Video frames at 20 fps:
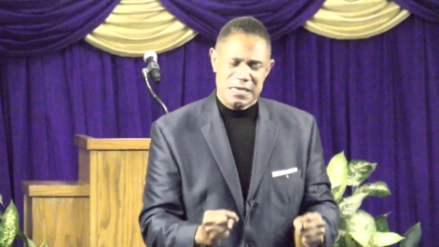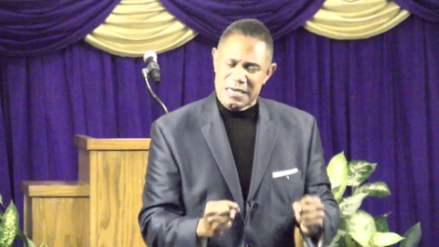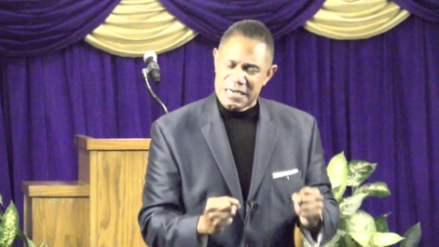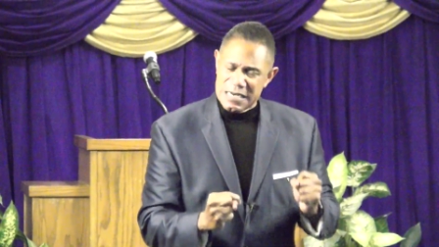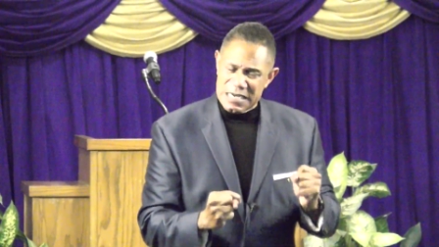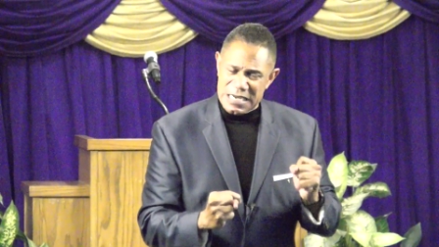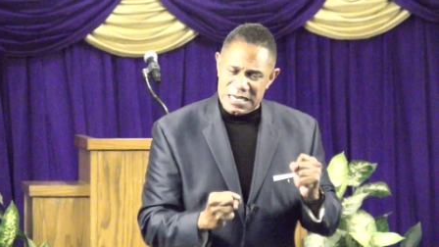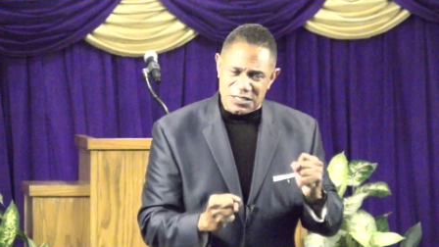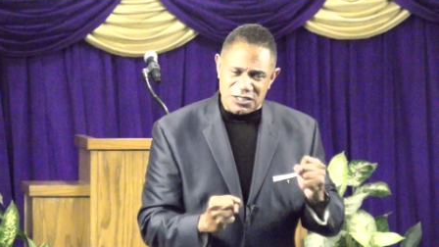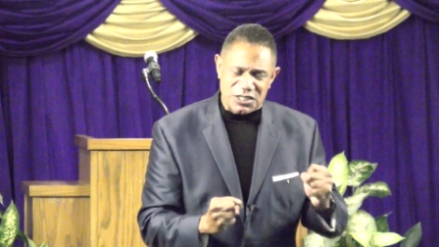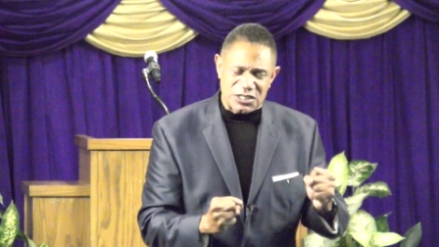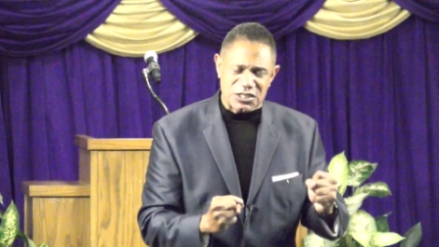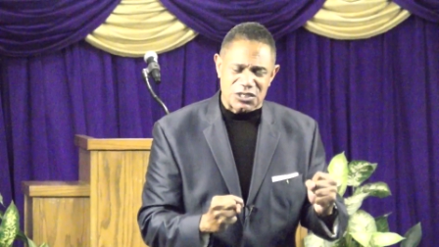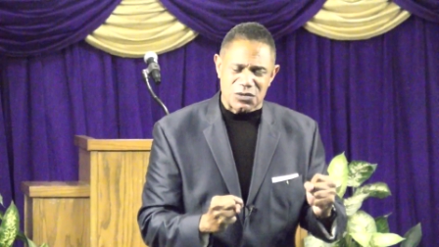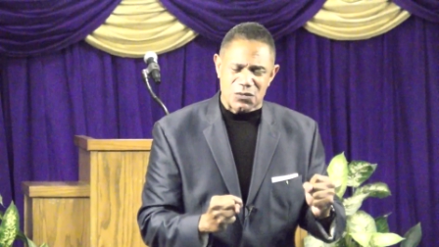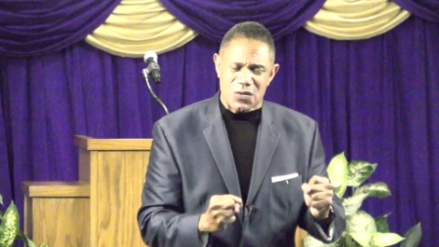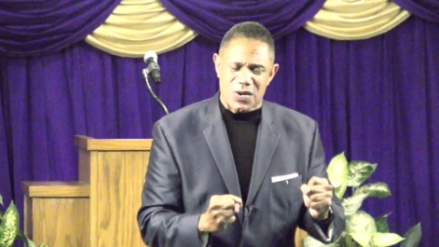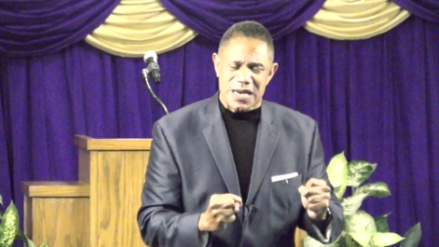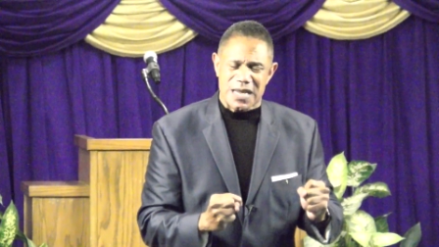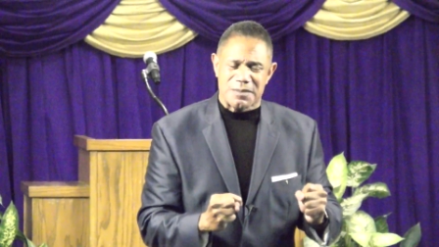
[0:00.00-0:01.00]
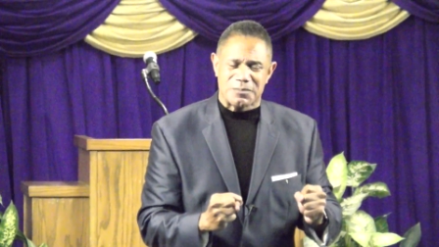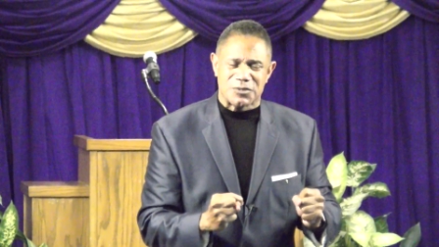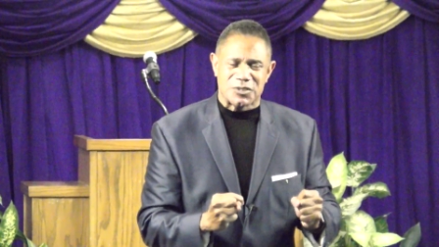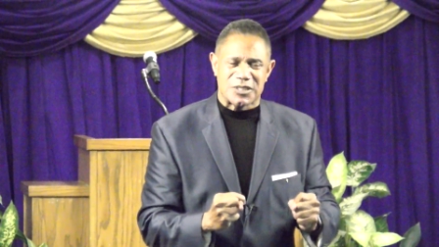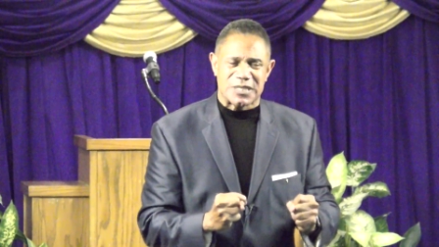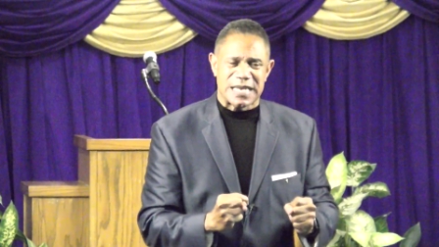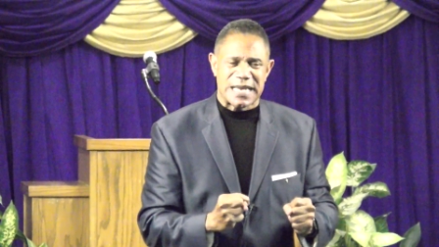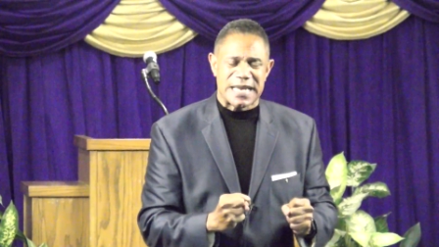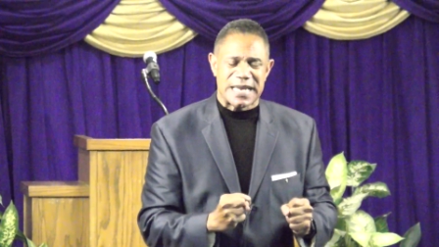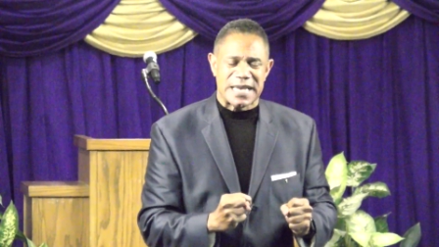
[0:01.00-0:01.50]
Listen to what I'm
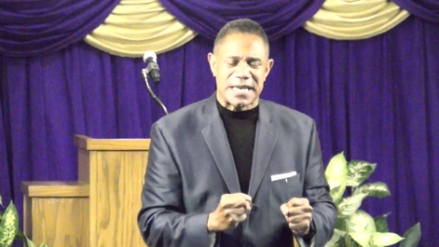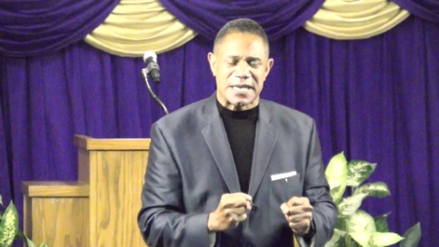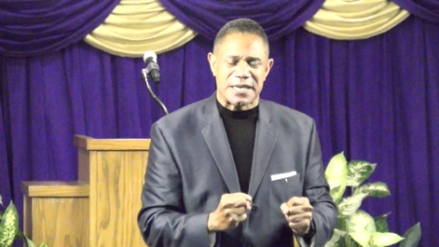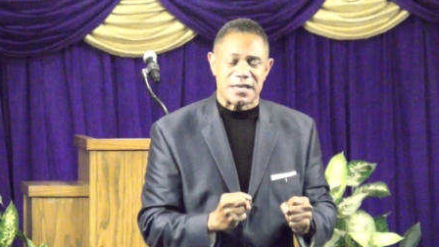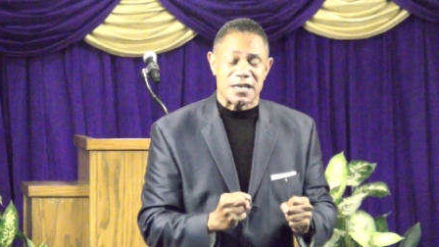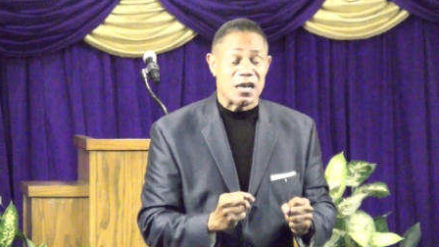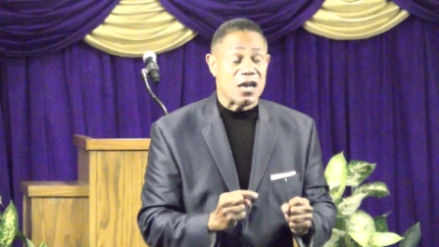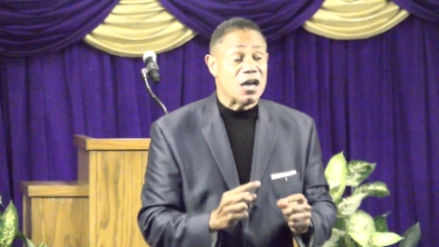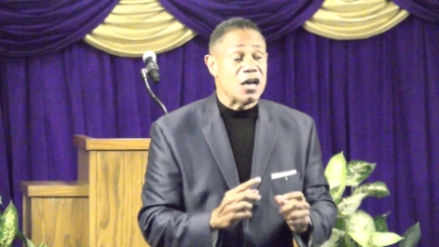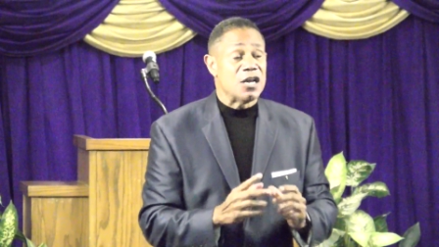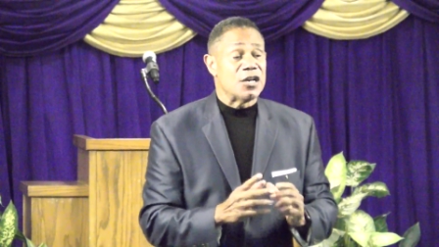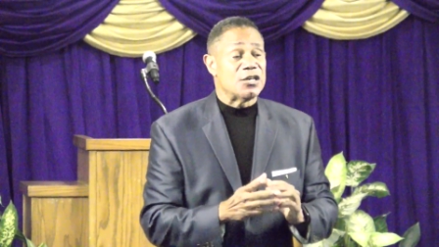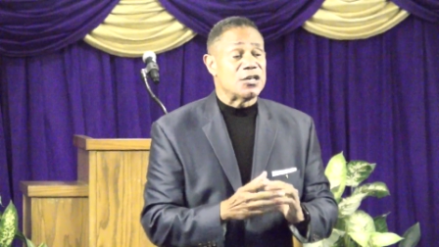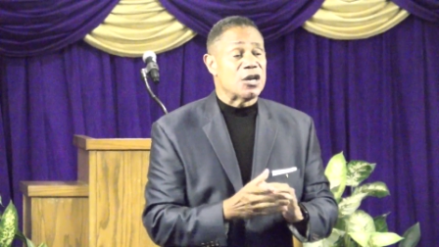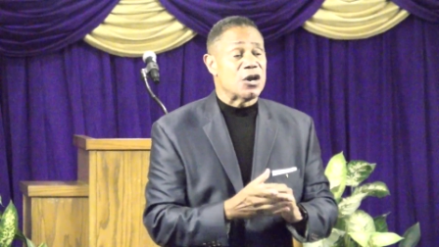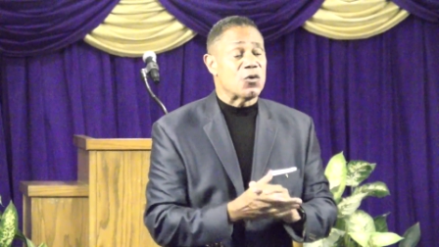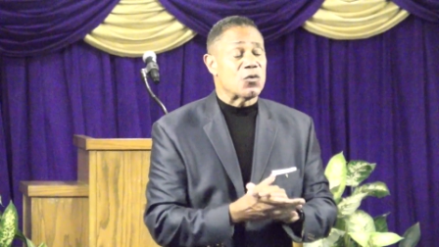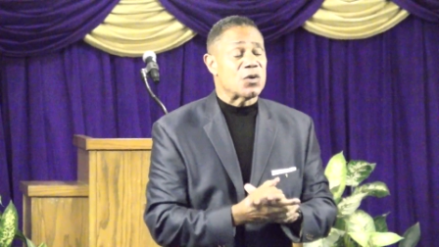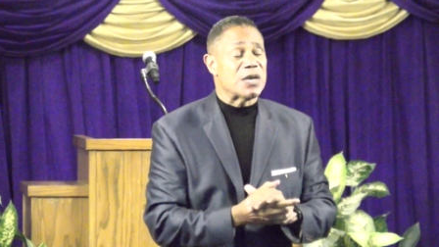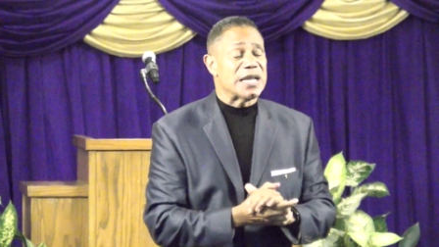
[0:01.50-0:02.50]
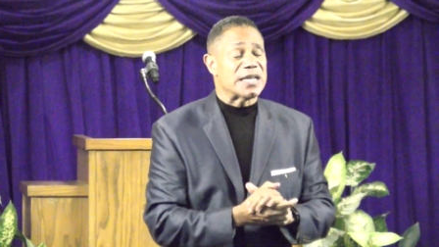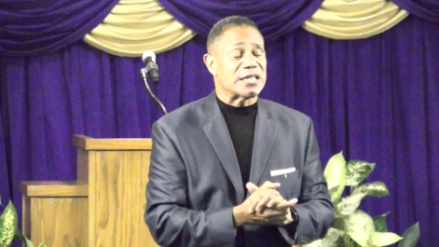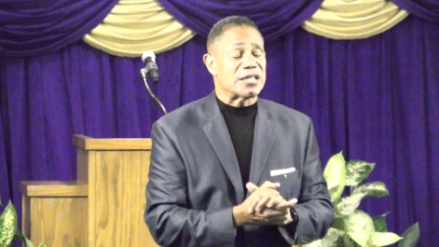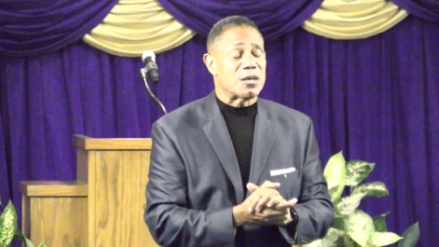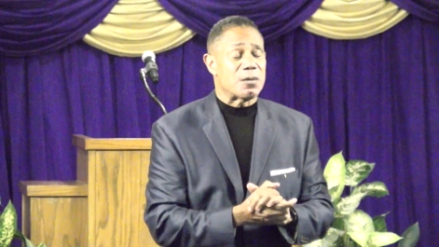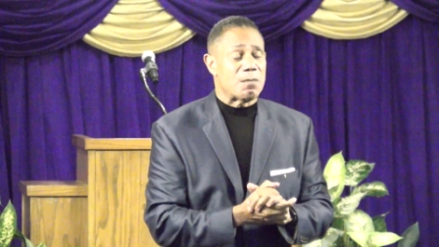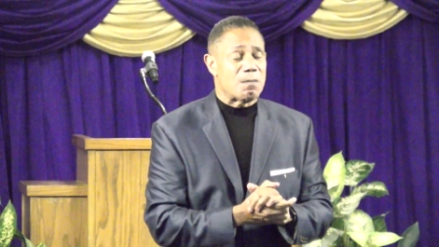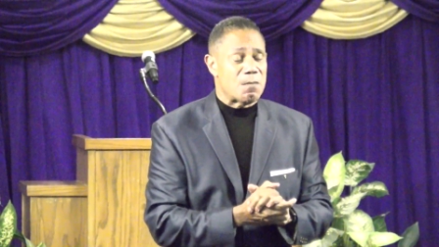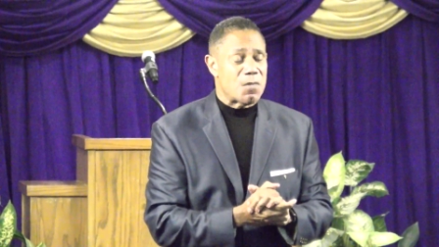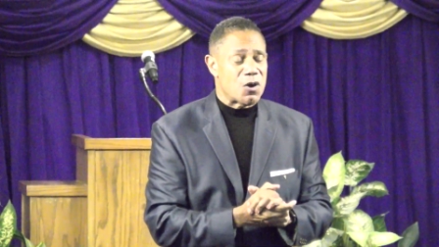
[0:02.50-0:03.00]
saying. Don't let the
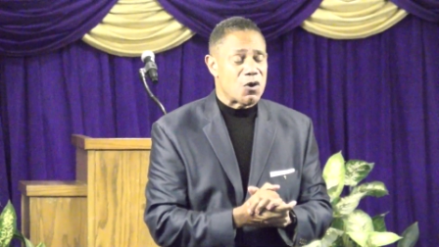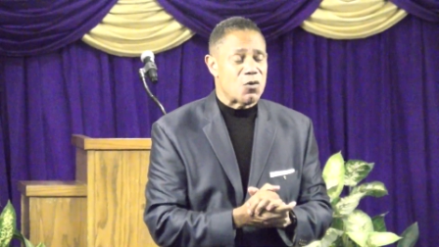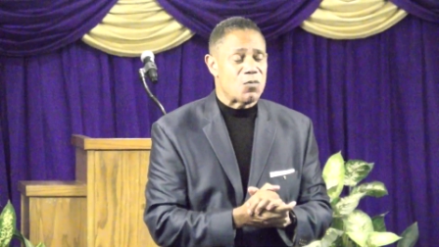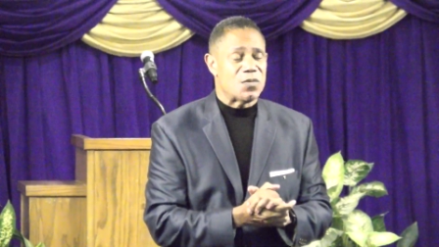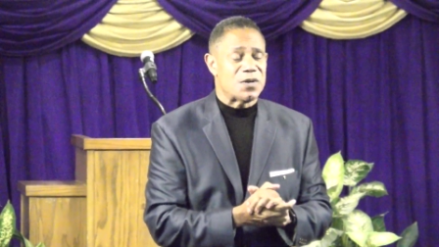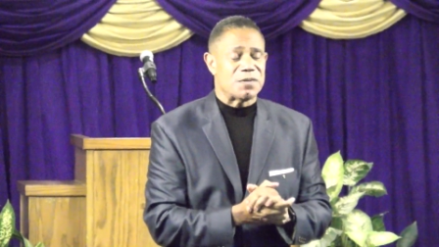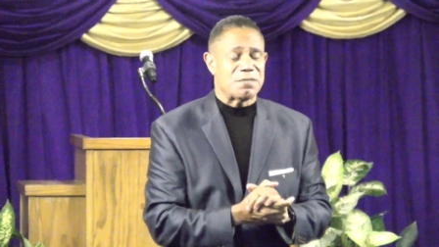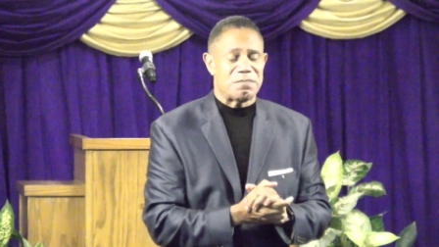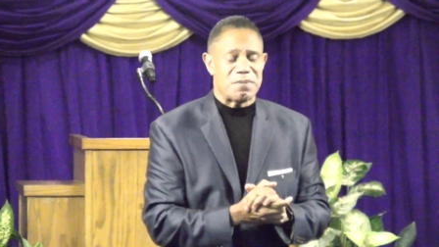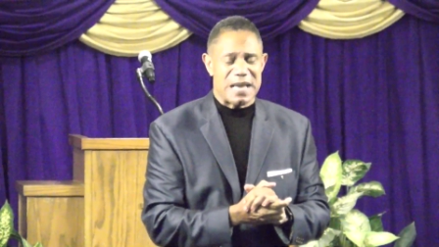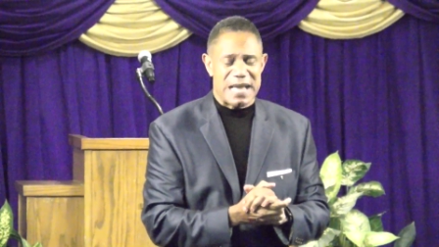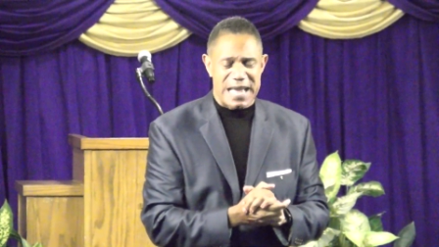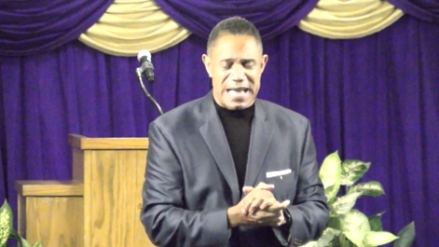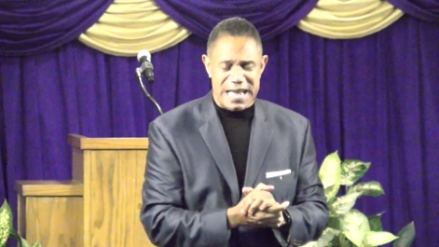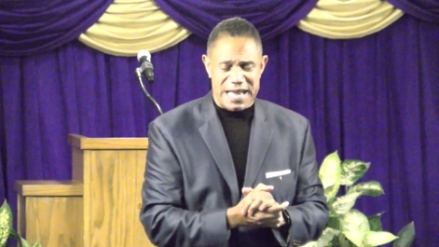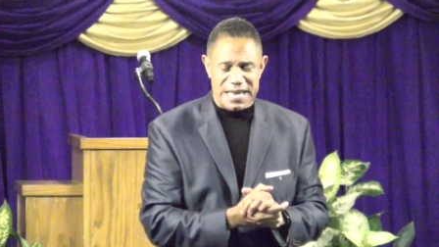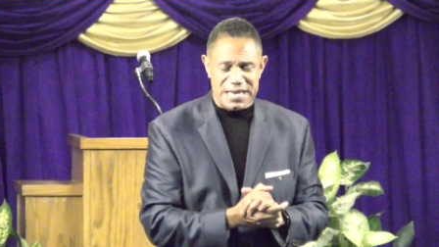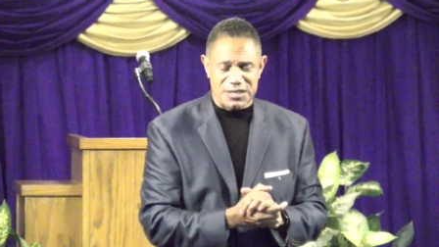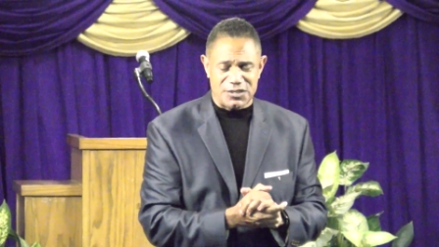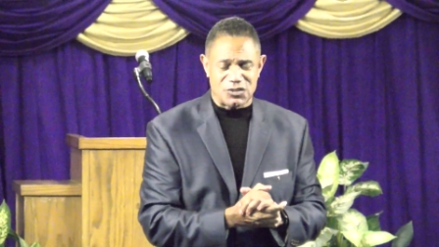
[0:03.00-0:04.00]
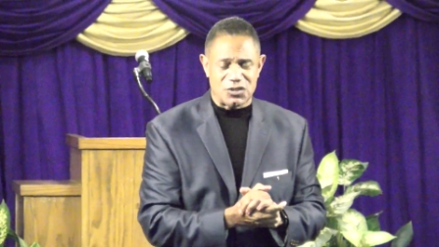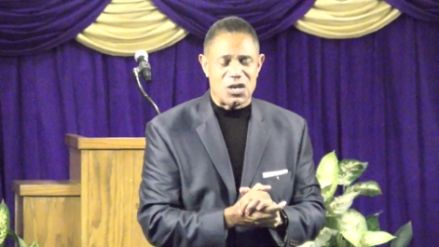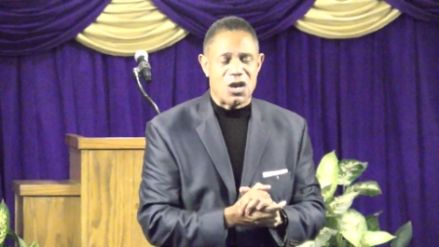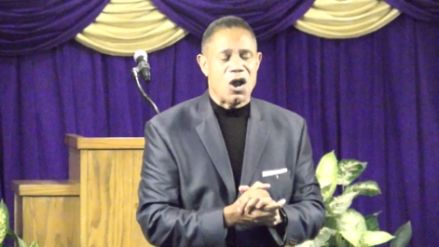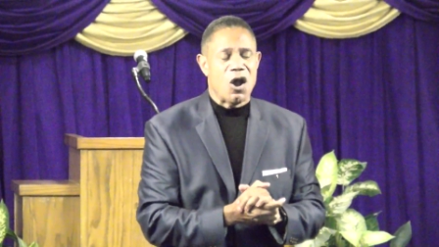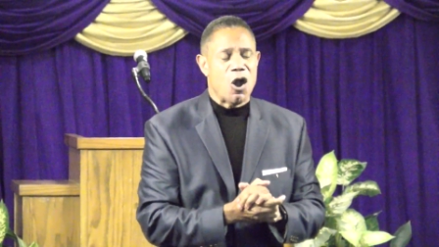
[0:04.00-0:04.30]
moment pass.